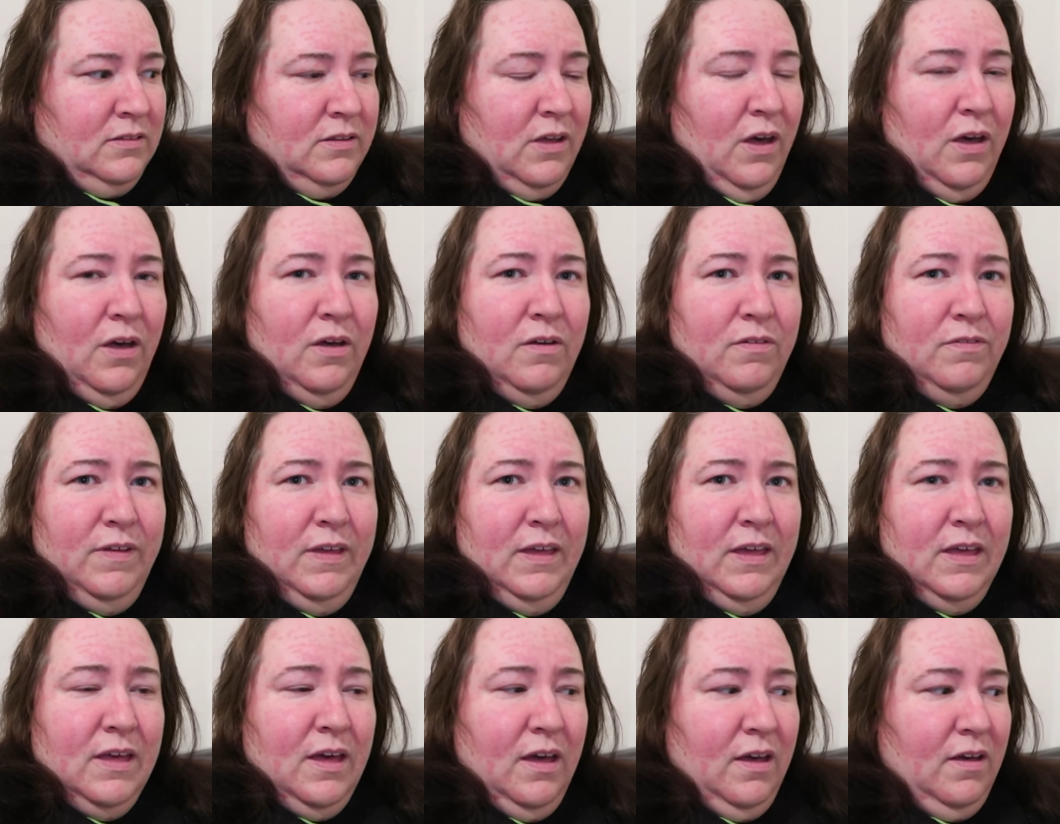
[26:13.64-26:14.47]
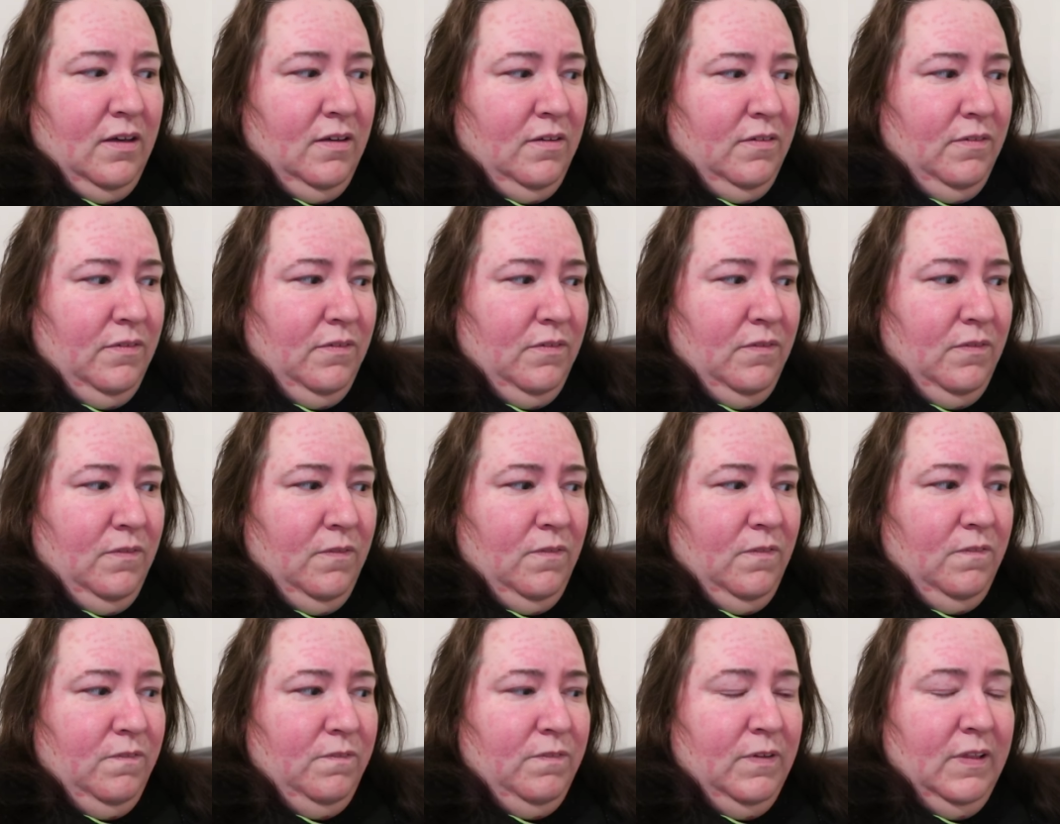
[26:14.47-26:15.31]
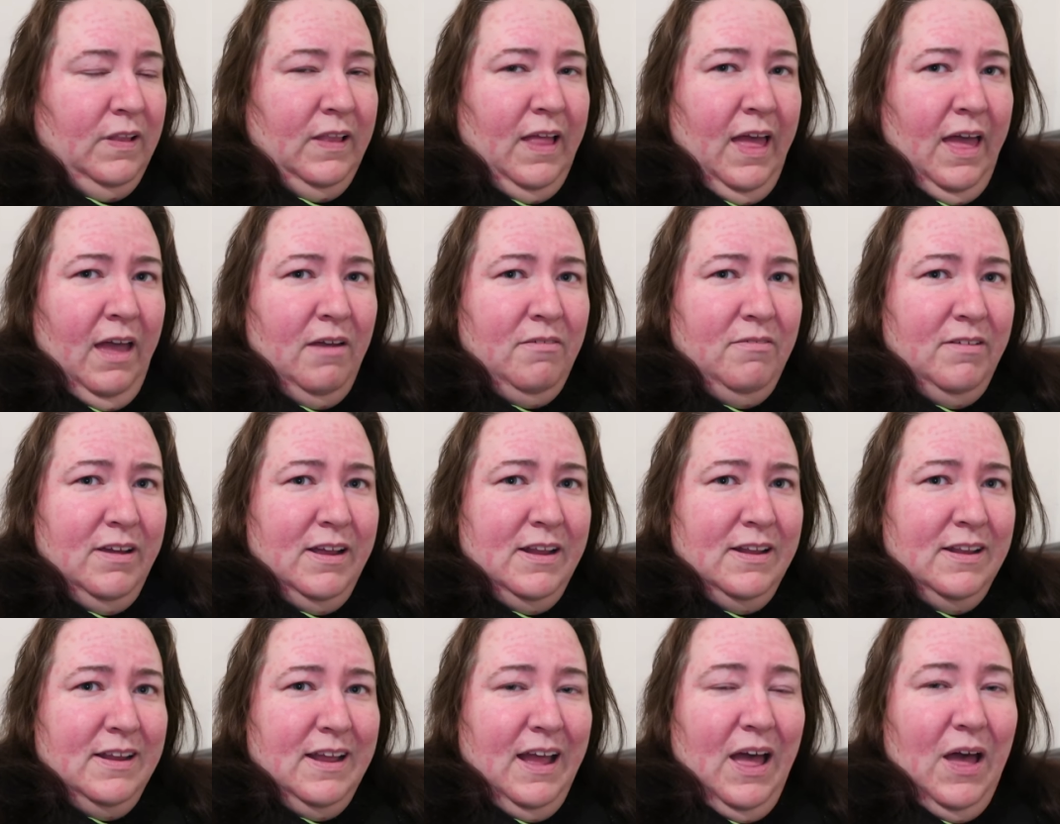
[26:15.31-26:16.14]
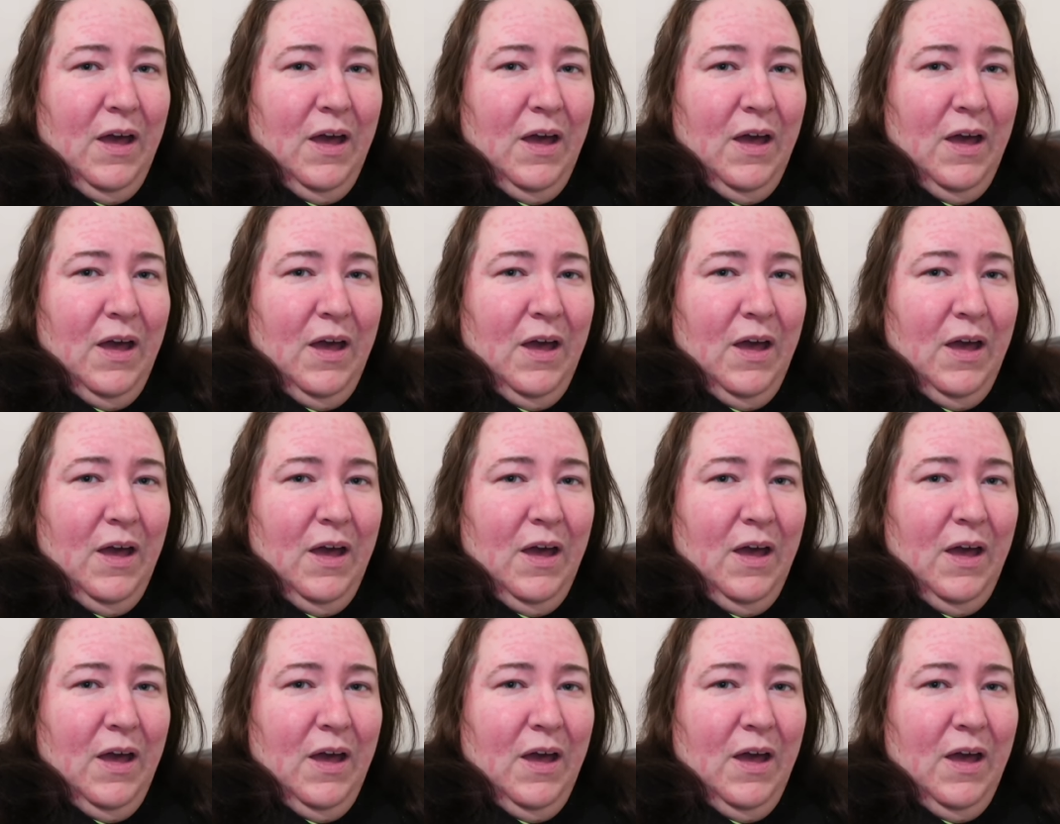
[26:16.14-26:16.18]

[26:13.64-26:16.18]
Teofik Falerin,